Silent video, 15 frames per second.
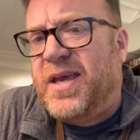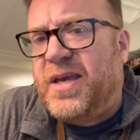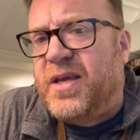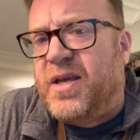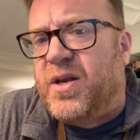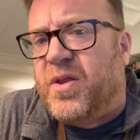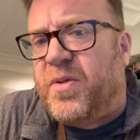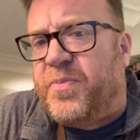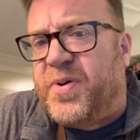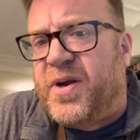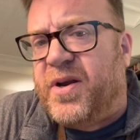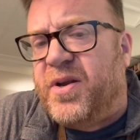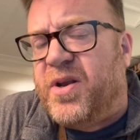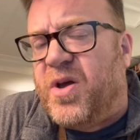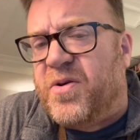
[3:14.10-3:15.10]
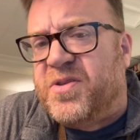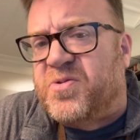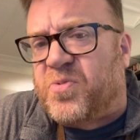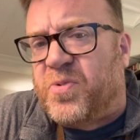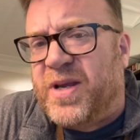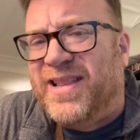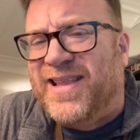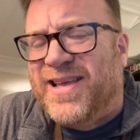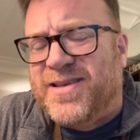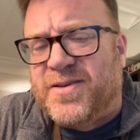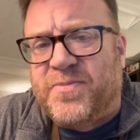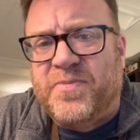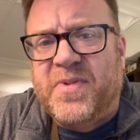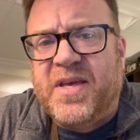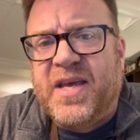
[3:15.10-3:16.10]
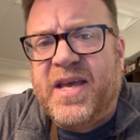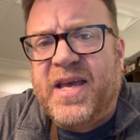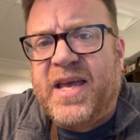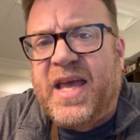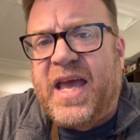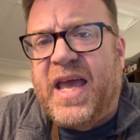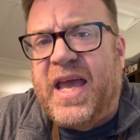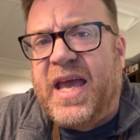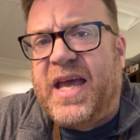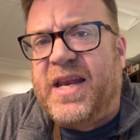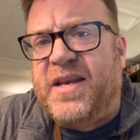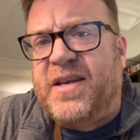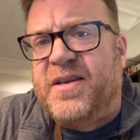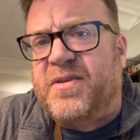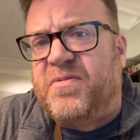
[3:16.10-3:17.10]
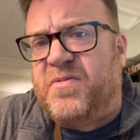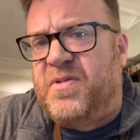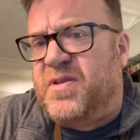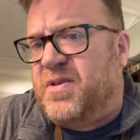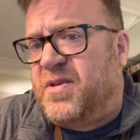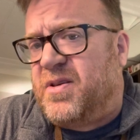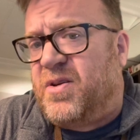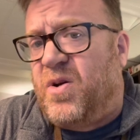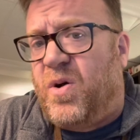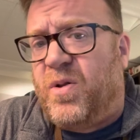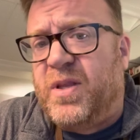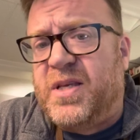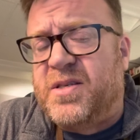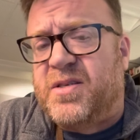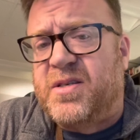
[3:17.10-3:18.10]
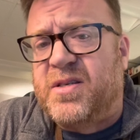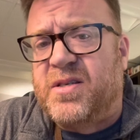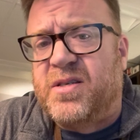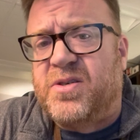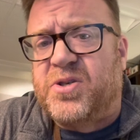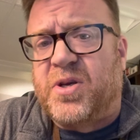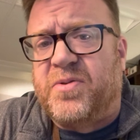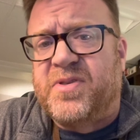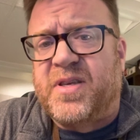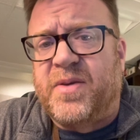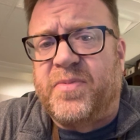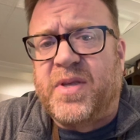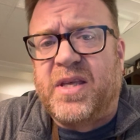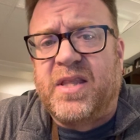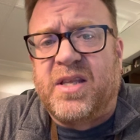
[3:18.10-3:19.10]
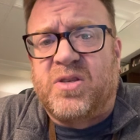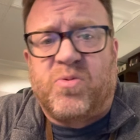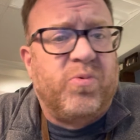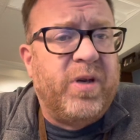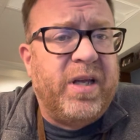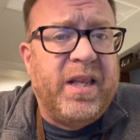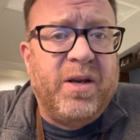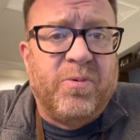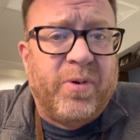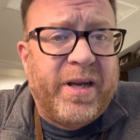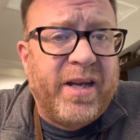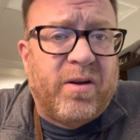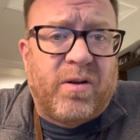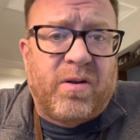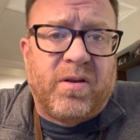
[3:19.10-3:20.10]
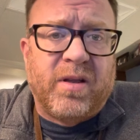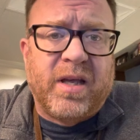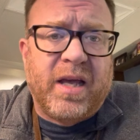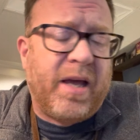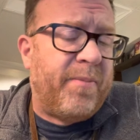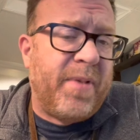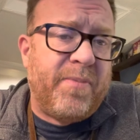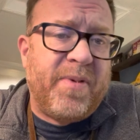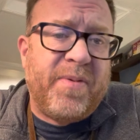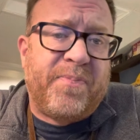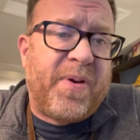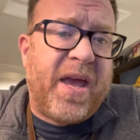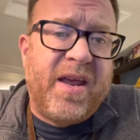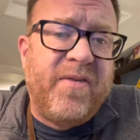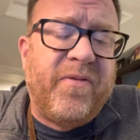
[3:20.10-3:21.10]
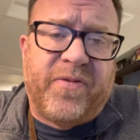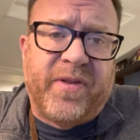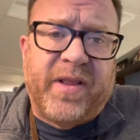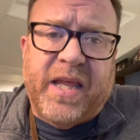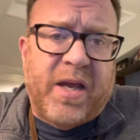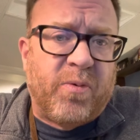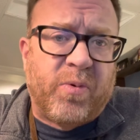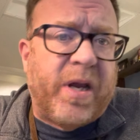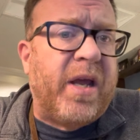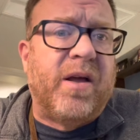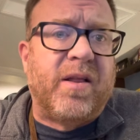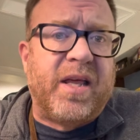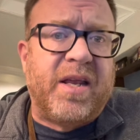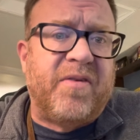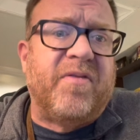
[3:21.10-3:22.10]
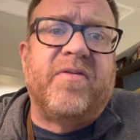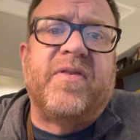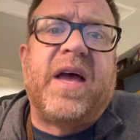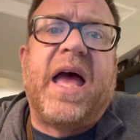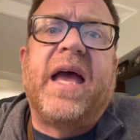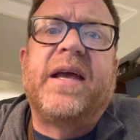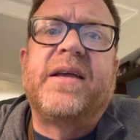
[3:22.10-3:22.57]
you know, the period known as realism. And the goal is to show something that's really real, maybe painfully real, in fact.